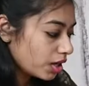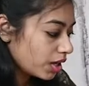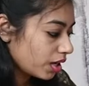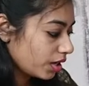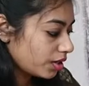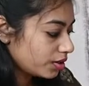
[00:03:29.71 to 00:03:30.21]

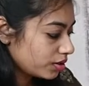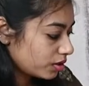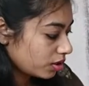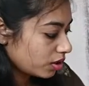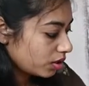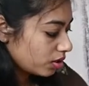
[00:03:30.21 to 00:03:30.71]
And
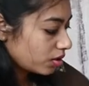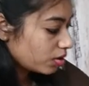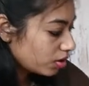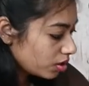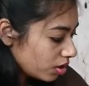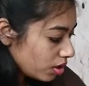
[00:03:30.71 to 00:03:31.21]

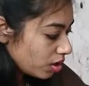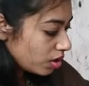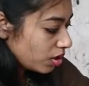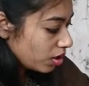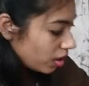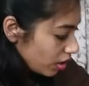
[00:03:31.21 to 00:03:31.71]

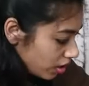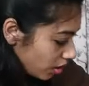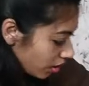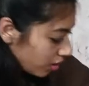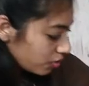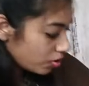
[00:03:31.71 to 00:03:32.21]

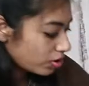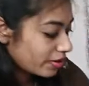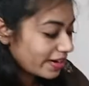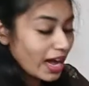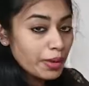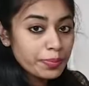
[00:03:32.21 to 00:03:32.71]
yeah, so the
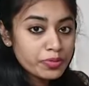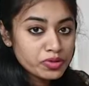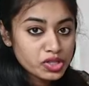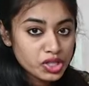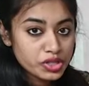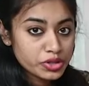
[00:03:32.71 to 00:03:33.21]
wrap
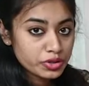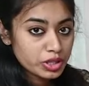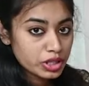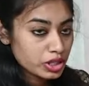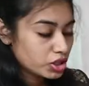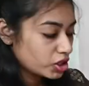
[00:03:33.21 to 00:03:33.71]
which I showed
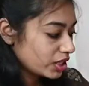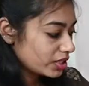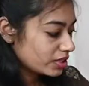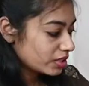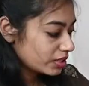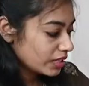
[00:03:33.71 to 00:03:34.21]
initially
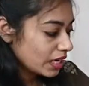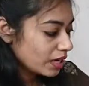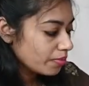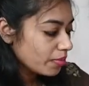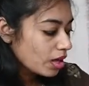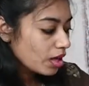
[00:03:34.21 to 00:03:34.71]
is the
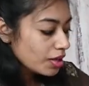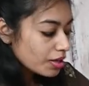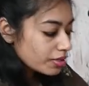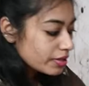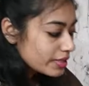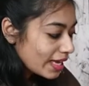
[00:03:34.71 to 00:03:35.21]
same.
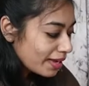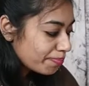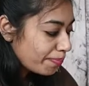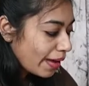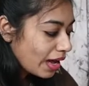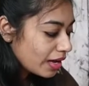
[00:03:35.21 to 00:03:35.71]
This
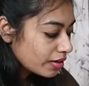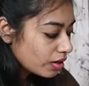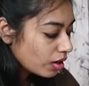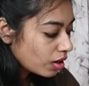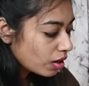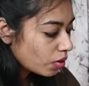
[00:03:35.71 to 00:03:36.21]

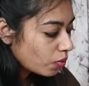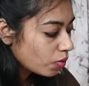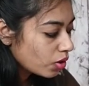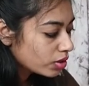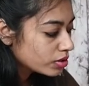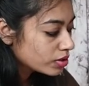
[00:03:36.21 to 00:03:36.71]
headband
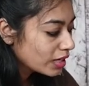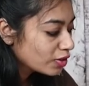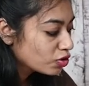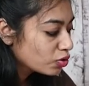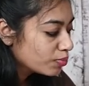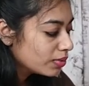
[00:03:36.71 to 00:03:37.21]
was
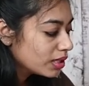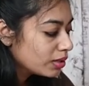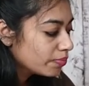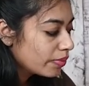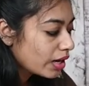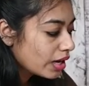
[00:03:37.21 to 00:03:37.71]
sent to
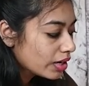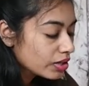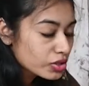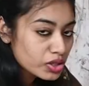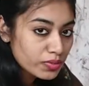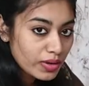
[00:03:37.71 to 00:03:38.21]
me by
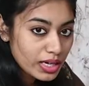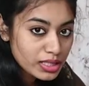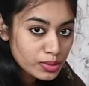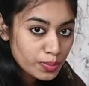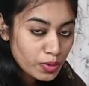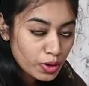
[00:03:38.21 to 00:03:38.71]

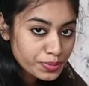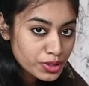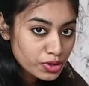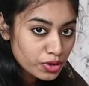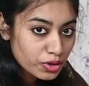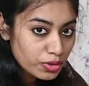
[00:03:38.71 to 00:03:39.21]
Shiva's prop
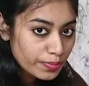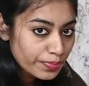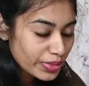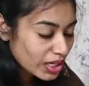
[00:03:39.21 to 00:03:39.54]
store.